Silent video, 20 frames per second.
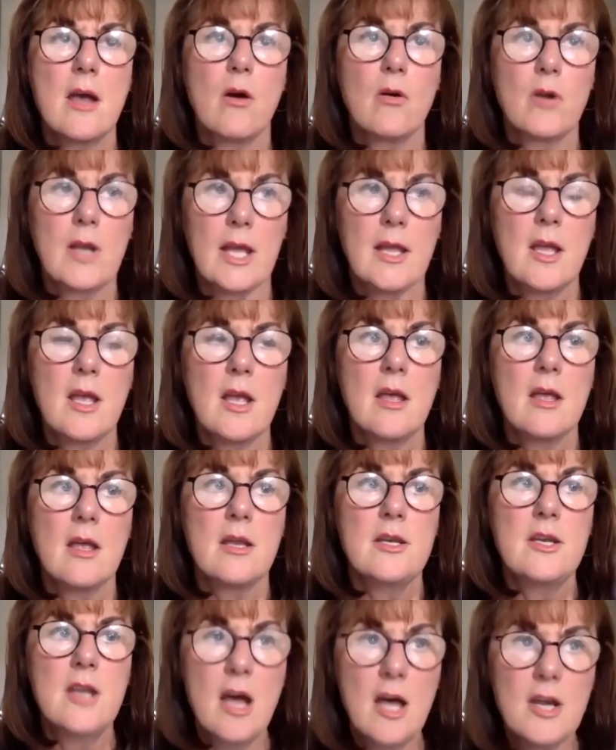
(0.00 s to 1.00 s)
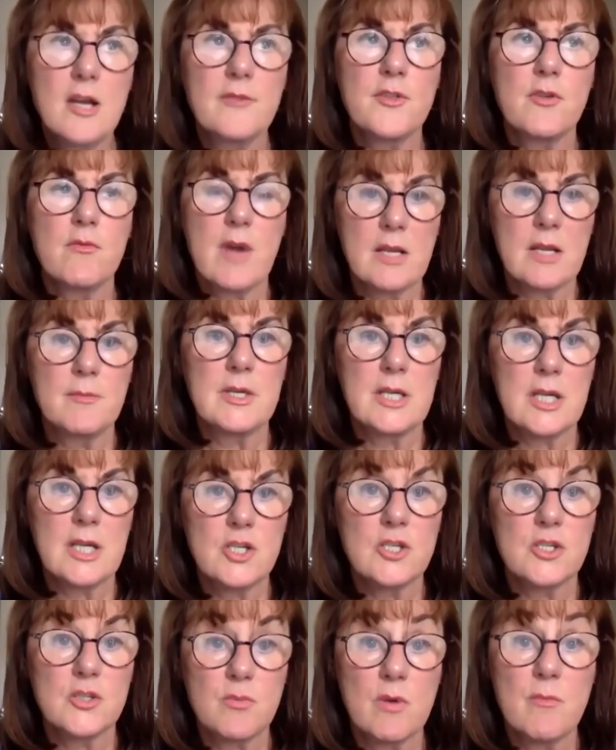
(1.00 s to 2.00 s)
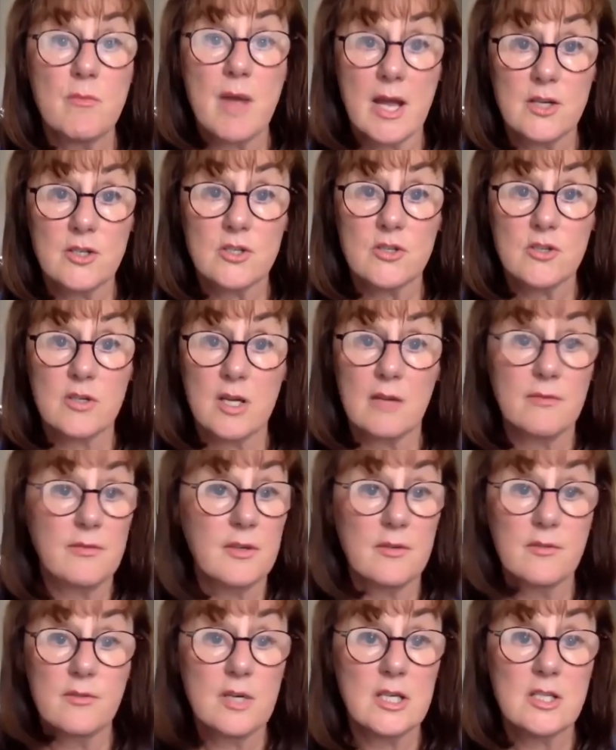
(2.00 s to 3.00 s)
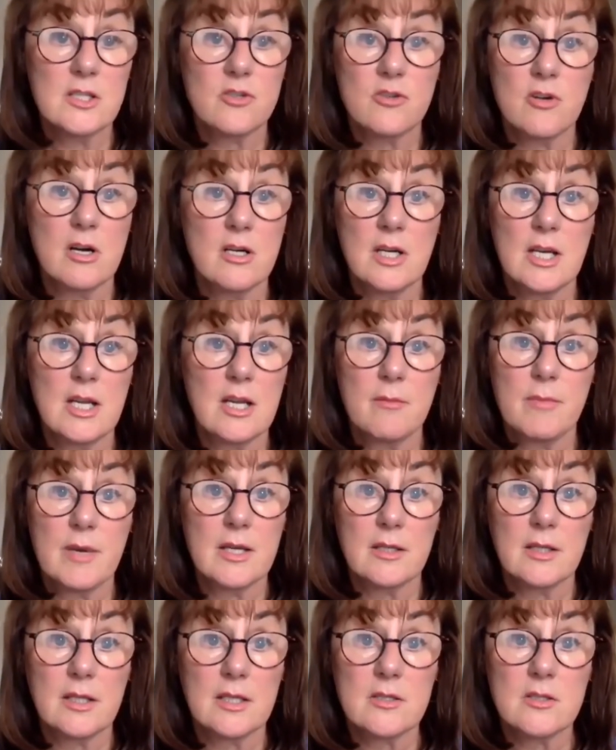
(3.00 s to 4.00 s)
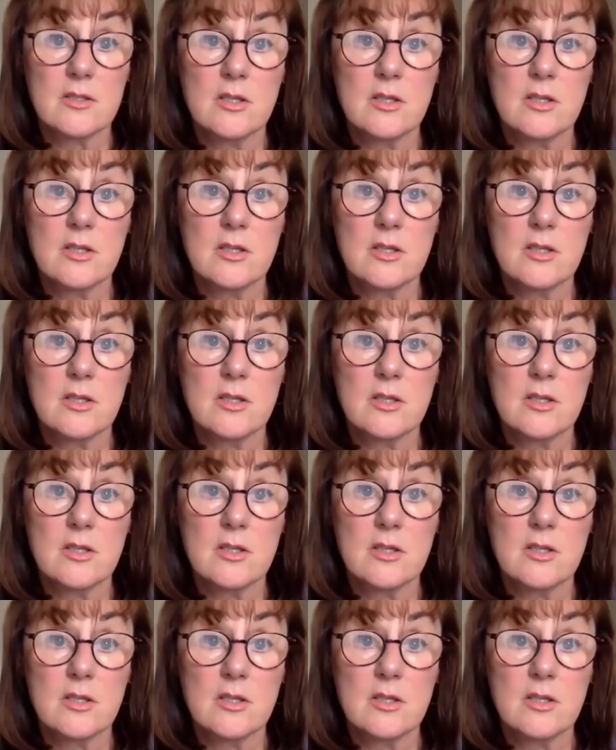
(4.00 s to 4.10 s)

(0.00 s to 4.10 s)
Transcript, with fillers: okay, none of the recommendations were mandatory. I feel really strongly about this.